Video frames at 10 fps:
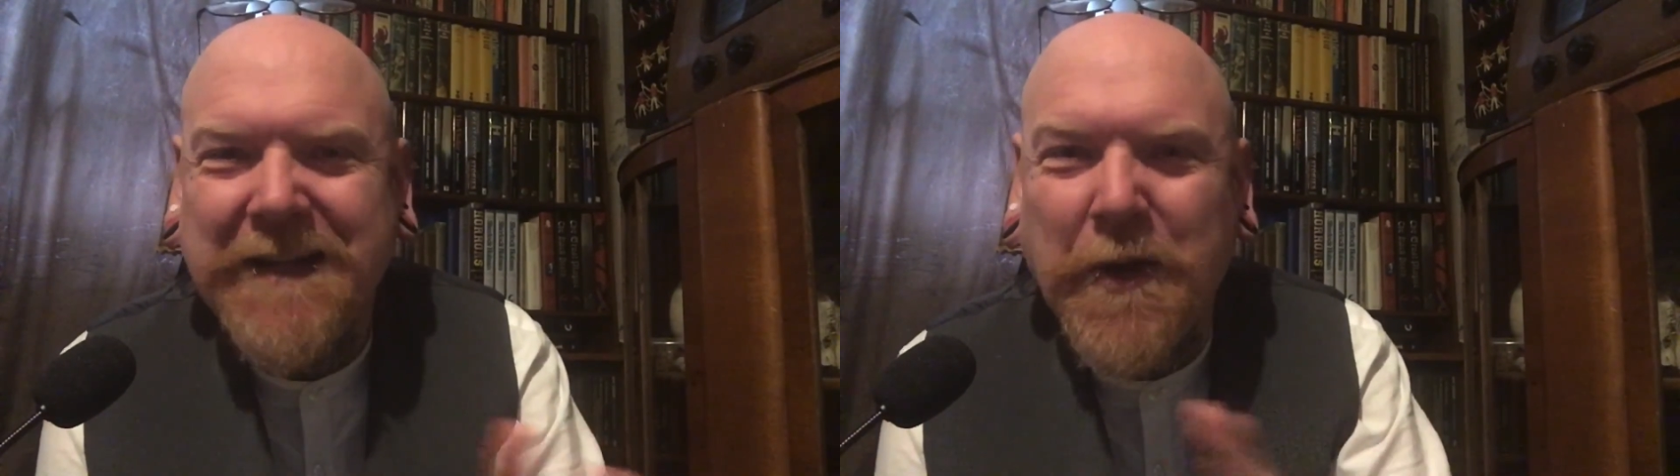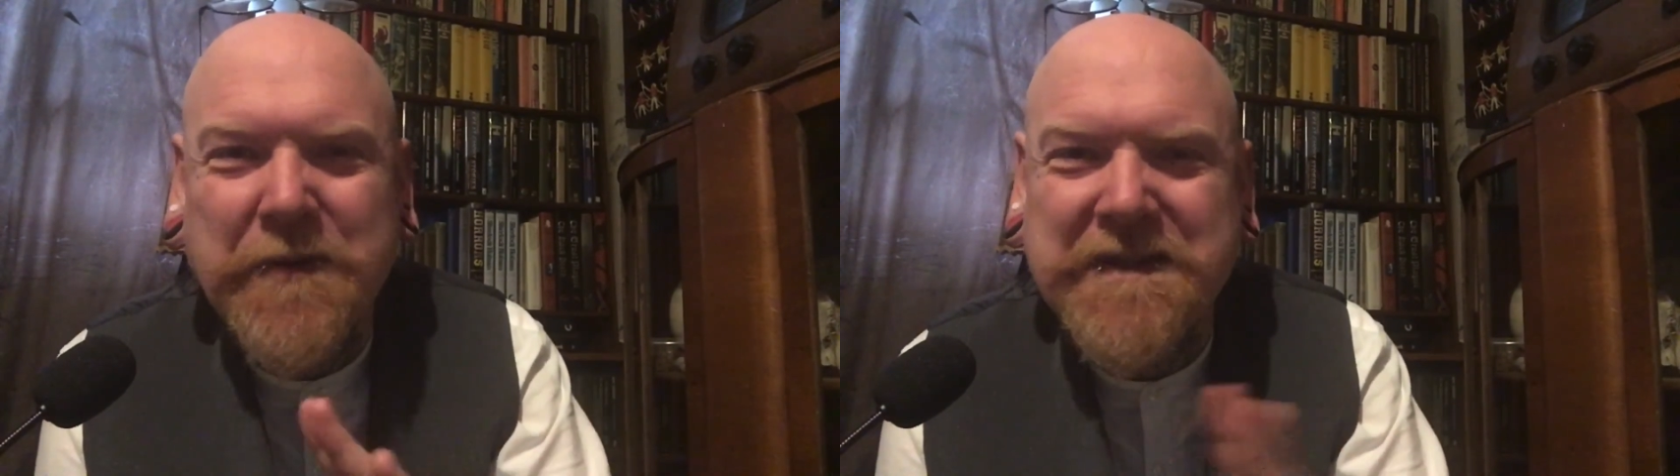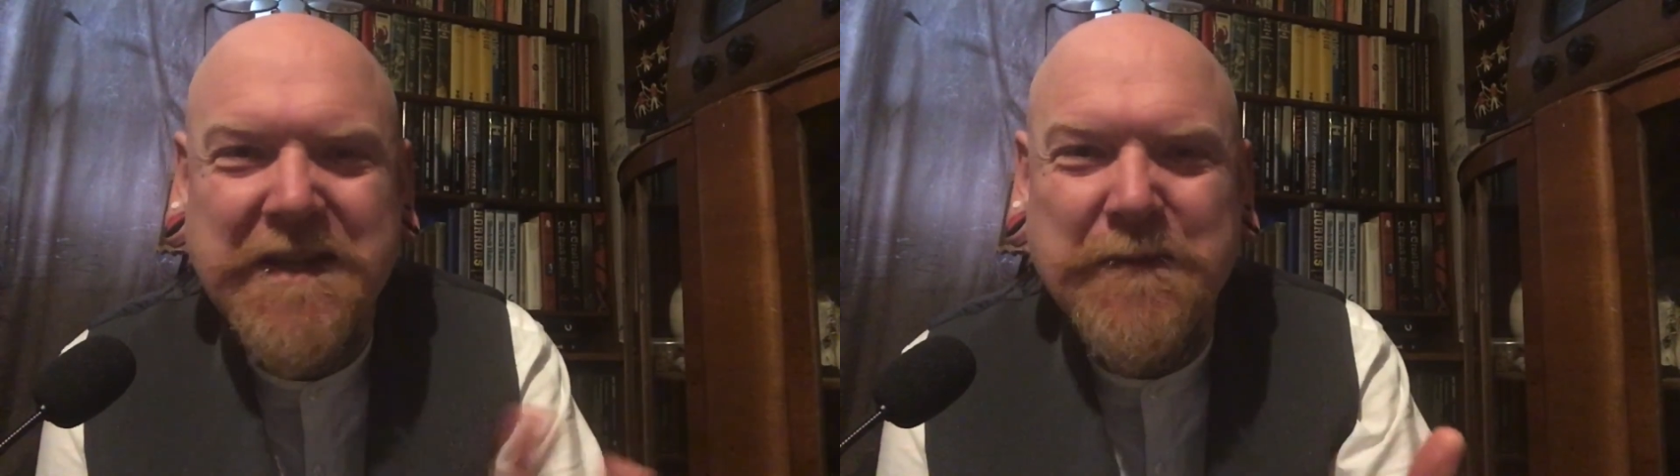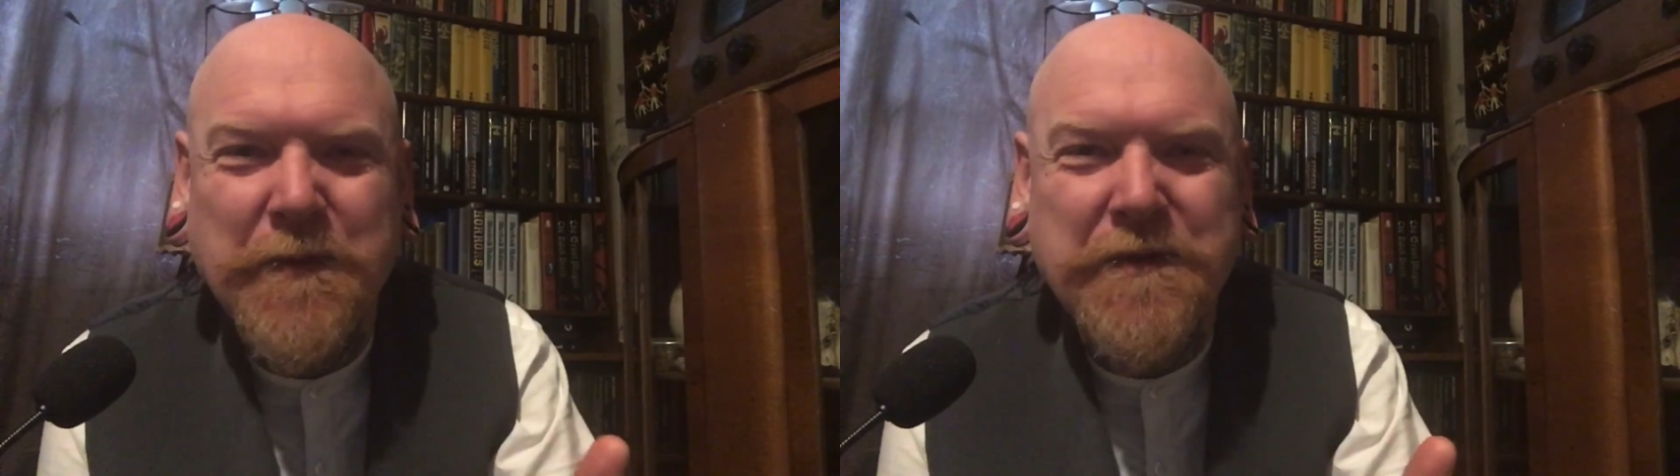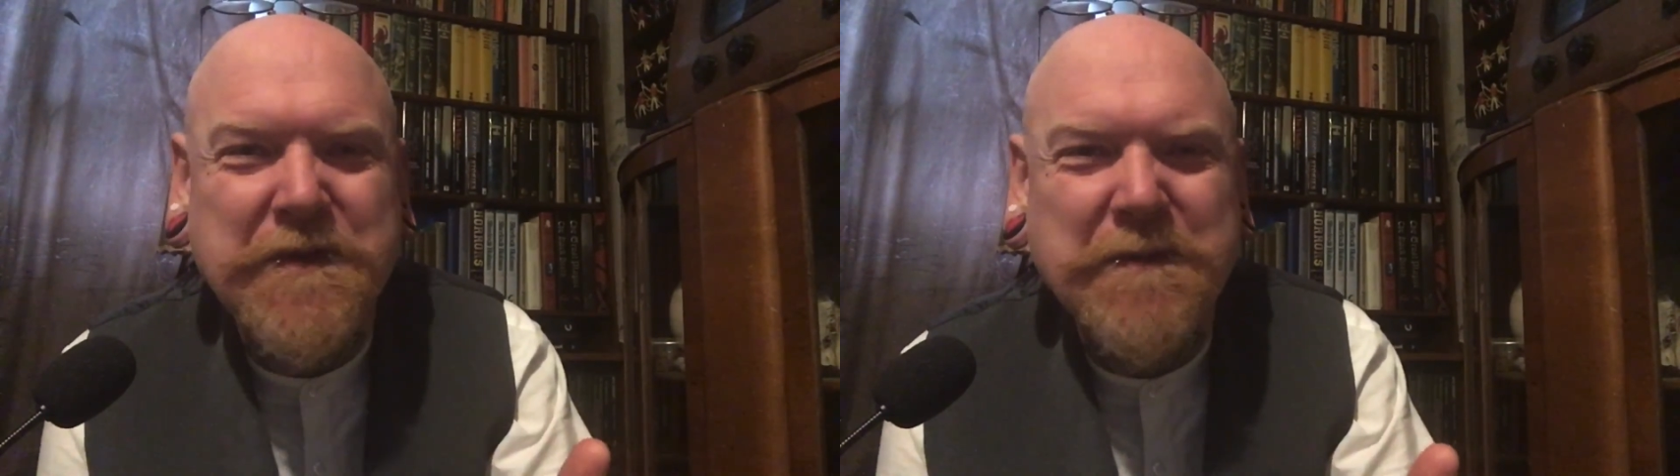Haunted
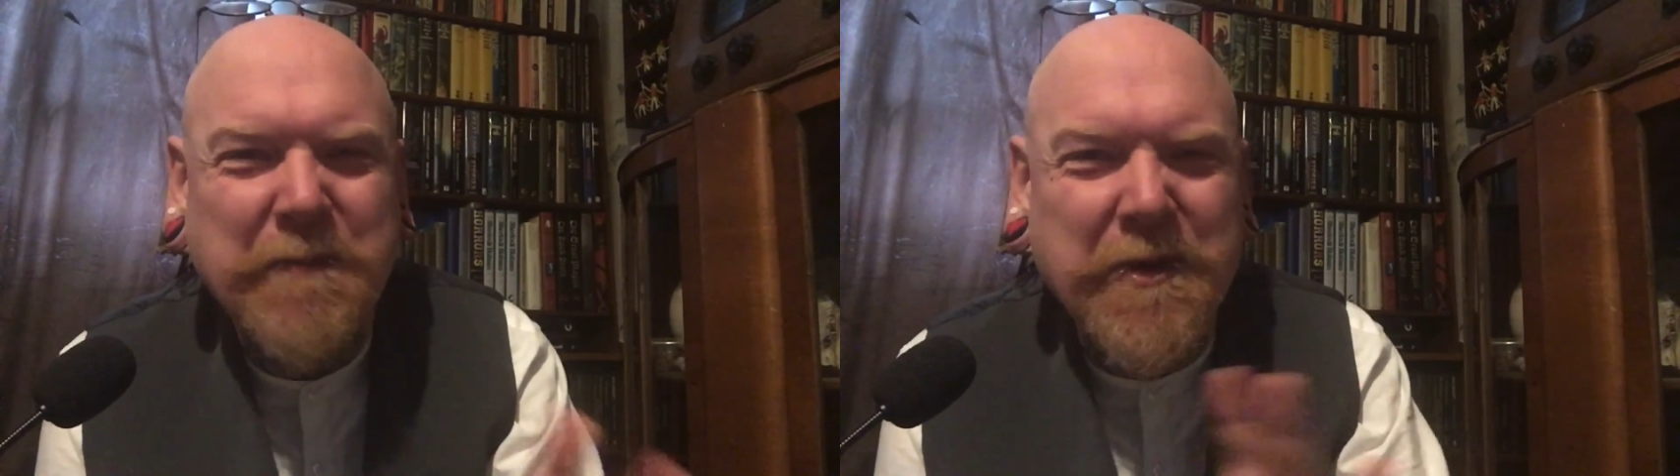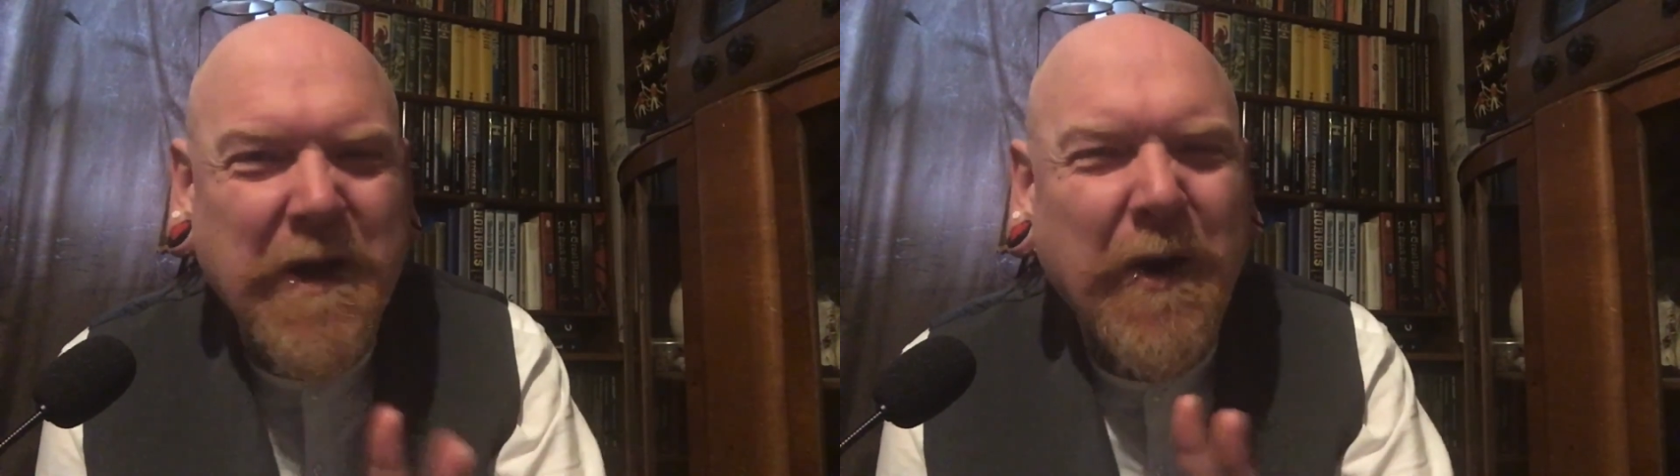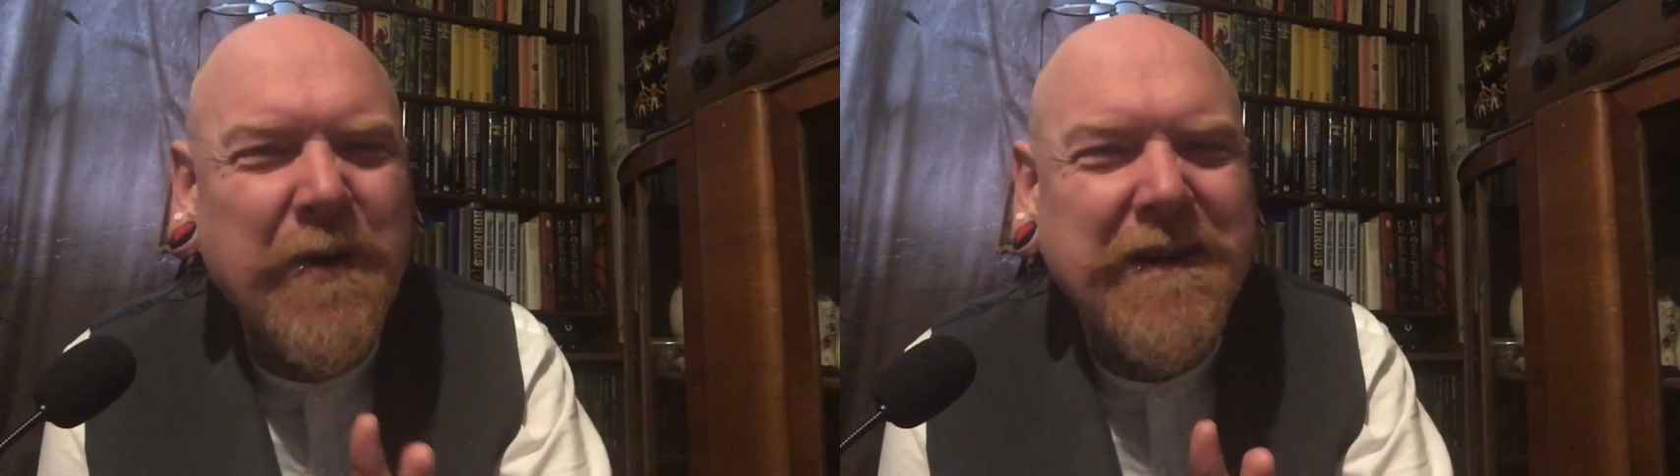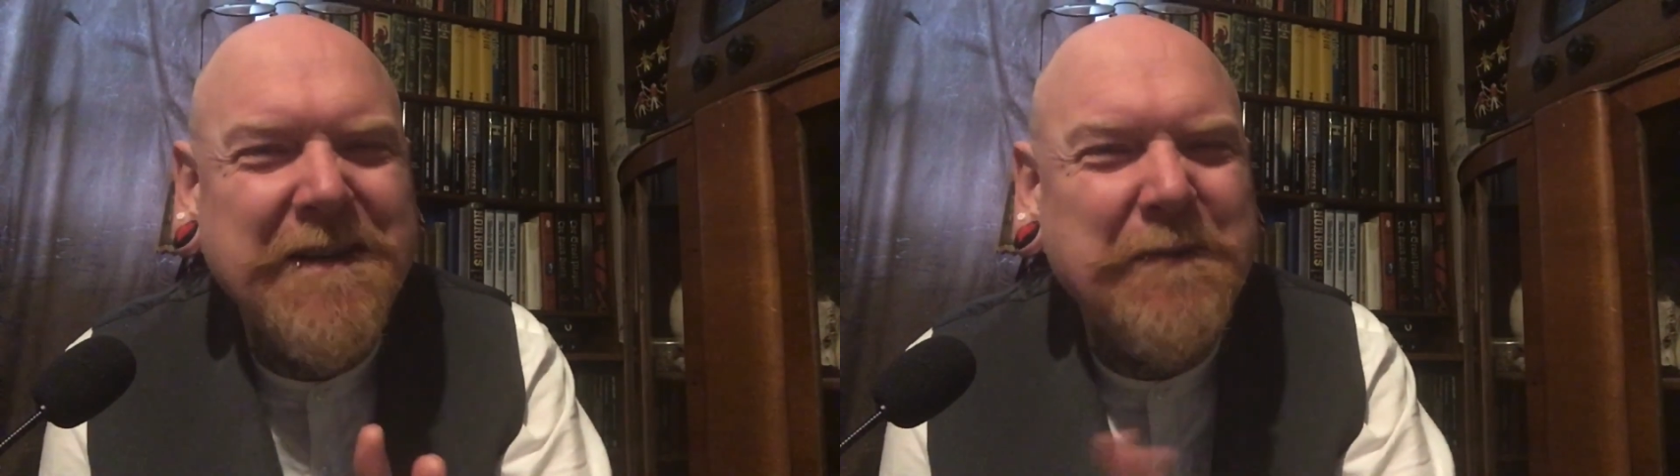woods, but they're haunted